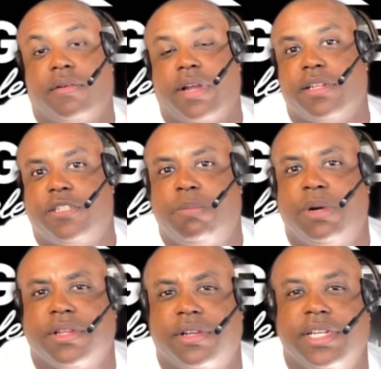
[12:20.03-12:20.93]
Okay, let's talk
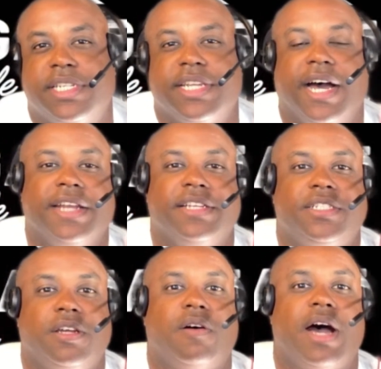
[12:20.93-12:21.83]
about the good side.
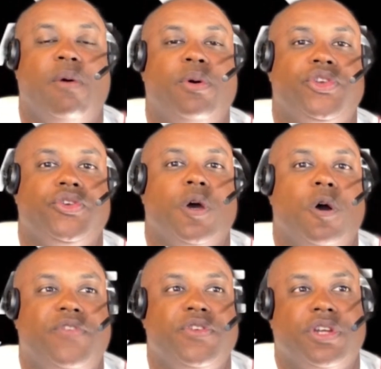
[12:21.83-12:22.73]
So, how would you know
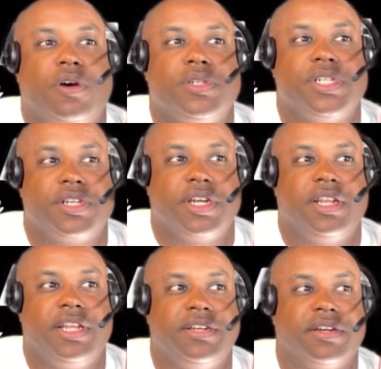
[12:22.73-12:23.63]
if you chose a good
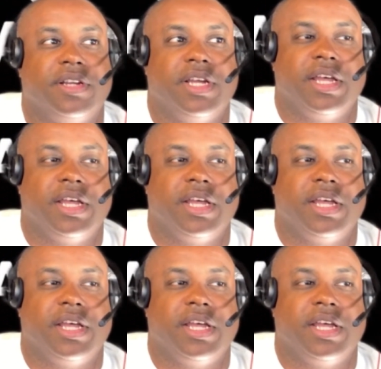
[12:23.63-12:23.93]
lender?